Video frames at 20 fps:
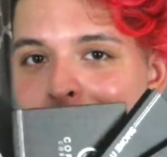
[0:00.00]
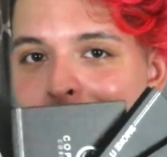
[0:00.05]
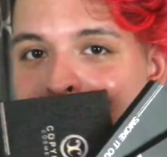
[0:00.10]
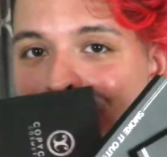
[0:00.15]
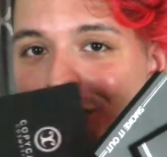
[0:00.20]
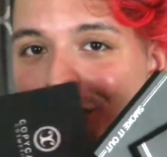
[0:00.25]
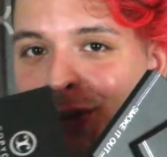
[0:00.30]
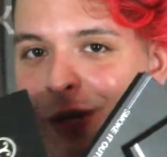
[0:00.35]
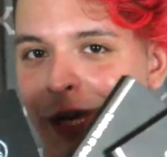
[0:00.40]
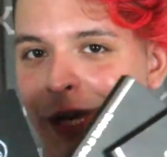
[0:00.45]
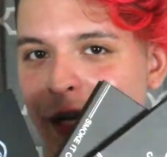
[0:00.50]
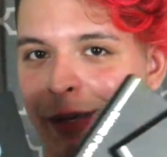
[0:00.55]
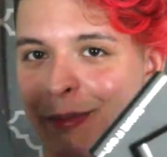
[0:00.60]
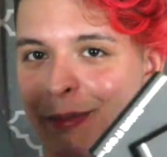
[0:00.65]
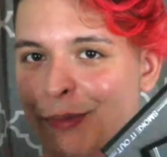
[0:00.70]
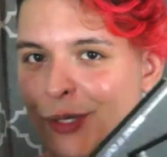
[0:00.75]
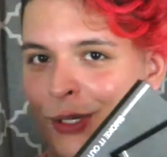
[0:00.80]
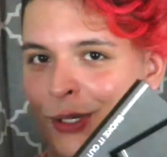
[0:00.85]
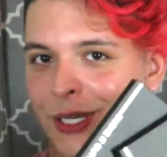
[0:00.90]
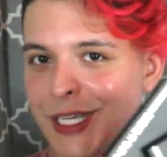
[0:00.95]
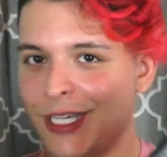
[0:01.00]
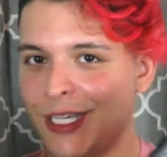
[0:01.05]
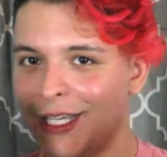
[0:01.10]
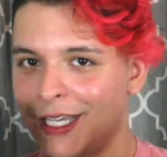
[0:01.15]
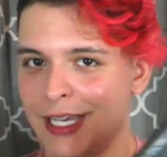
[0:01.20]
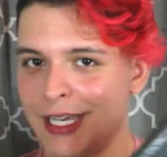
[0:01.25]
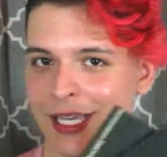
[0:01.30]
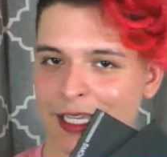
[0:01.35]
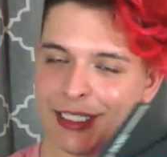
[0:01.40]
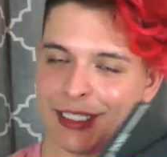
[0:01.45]
Huda and Beauty
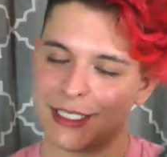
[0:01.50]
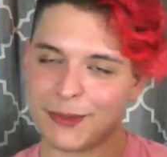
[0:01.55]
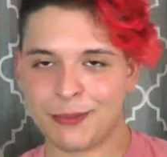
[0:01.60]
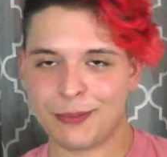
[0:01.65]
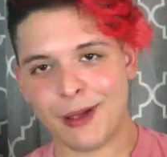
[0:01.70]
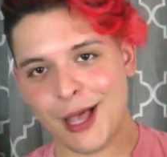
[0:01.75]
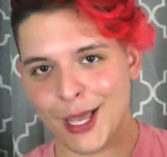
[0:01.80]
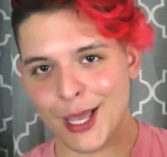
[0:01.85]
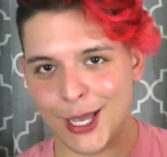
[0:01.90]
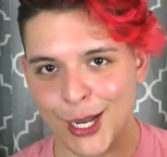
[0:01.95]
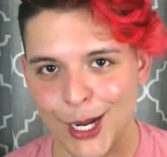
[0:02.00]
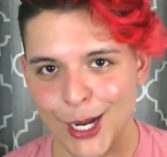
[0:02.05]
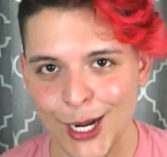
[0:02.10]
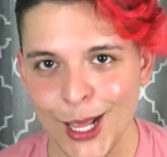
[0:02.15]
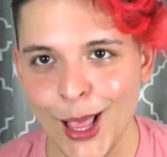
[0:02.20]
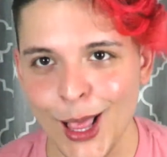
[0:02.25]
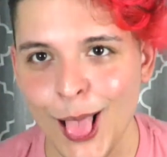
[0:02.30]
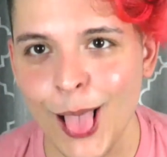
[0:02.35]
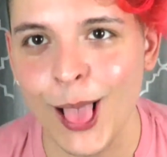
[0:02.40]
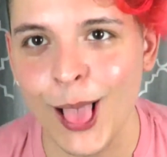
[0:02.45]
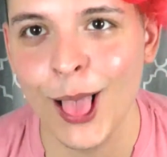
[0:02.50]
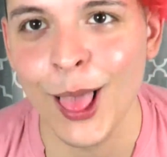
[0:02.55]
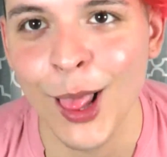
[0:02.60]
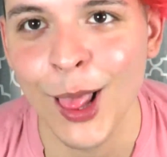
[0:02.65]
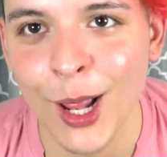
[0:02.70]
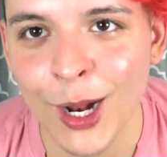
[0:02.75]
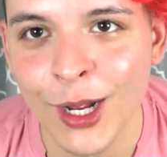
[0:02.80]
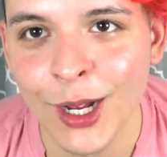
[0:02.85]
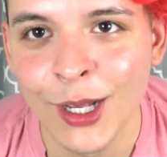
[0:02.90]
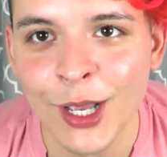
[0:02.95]
inspired.
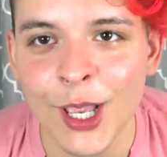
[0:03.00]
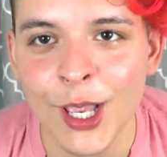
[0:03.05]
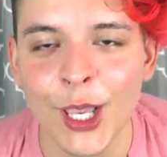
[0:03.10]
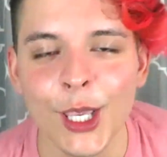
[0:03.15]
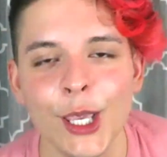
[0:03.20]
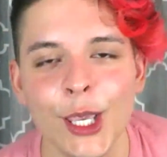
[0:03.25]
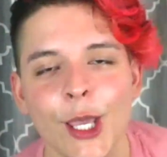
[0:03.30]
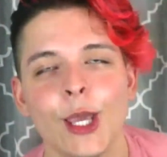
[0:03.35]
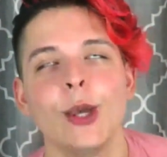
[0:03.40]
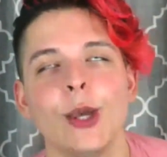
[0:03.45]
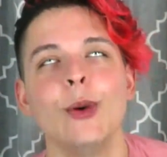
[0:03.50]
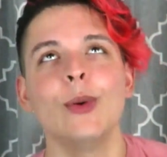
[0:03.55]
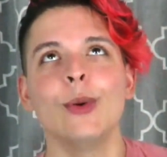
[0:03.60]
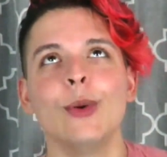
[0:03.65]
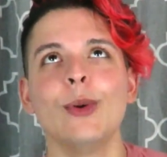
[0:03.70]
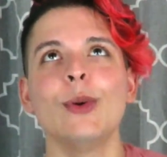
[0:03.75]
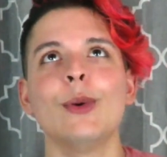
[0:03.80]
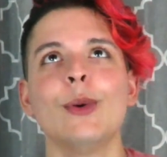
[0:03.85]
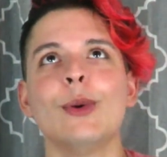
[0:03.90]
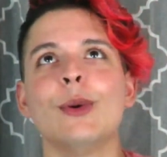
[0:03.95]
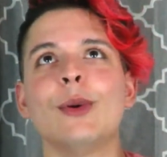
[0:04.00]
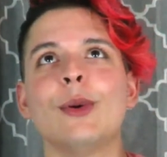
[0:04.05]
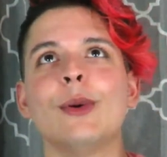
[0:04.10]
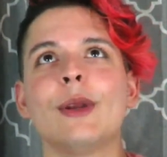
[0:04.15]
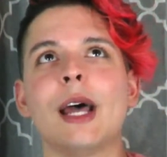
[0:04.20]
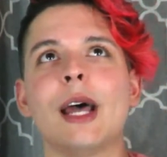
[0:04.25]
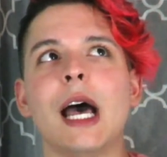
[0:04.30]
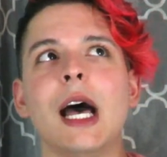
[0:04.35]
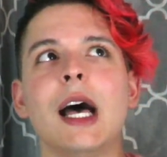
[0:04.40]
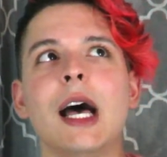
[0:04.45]

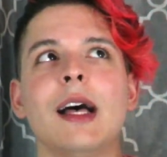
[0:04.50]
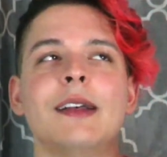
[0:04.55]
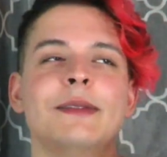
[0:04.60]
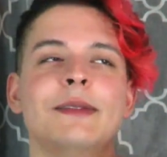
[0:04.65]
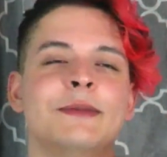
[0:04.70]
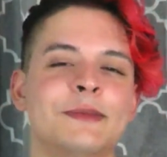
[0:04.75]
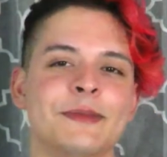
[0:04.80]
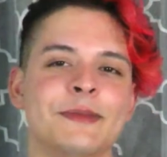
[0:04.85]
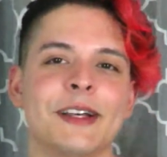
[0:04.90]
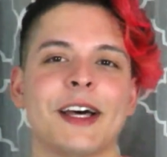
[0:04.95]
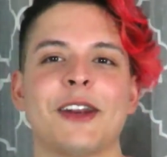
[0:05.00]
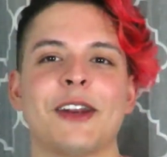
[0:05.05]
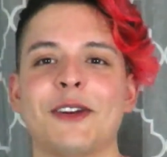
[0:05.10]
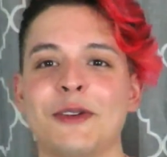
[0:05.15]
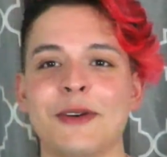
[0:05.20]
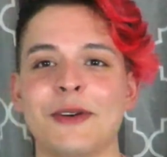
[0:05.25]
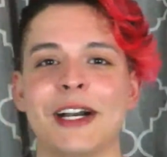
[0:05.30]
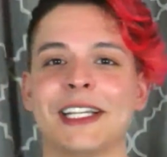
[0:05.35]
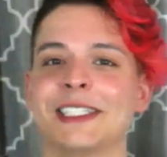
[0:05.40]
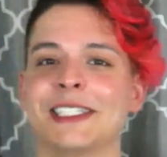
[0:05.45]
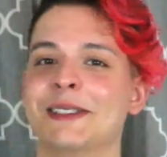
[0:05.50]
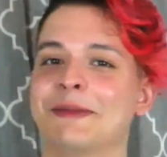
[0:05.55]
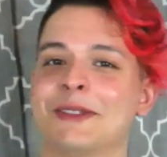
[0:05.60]
Huda. I don't know why I keep